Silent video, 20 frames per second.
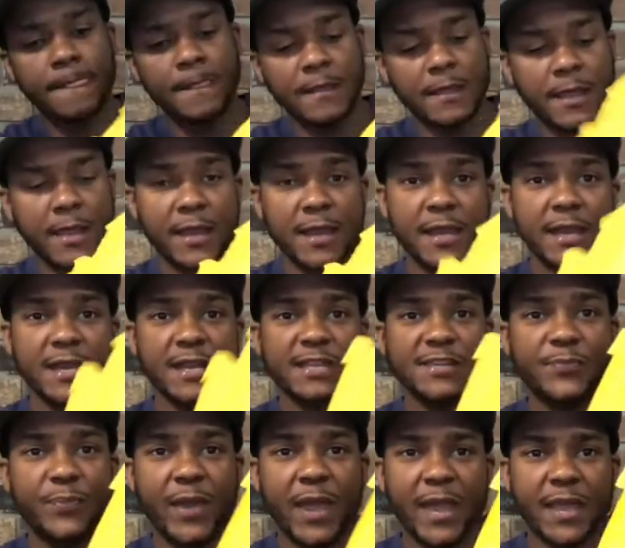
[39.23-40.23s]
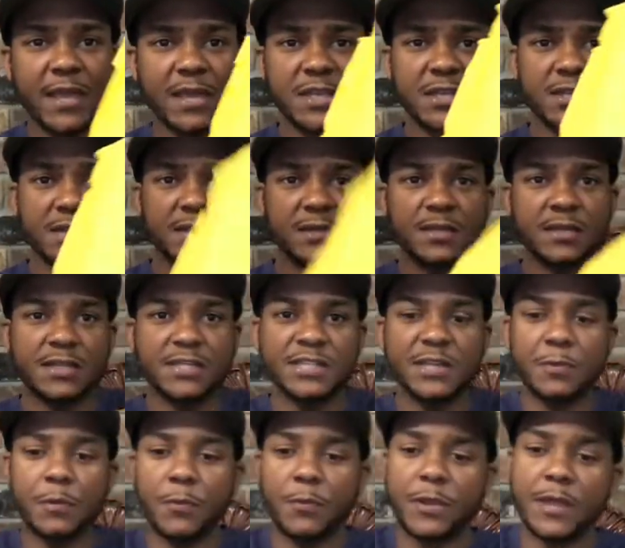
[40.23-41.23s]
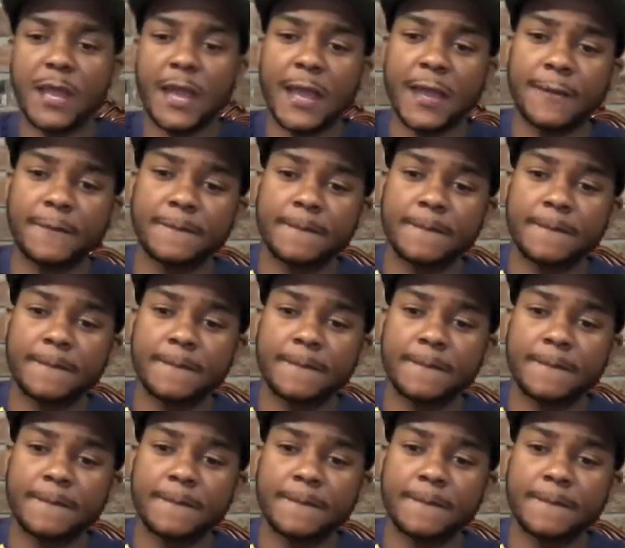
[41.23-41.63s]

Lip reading: And in this package, let's see what we got.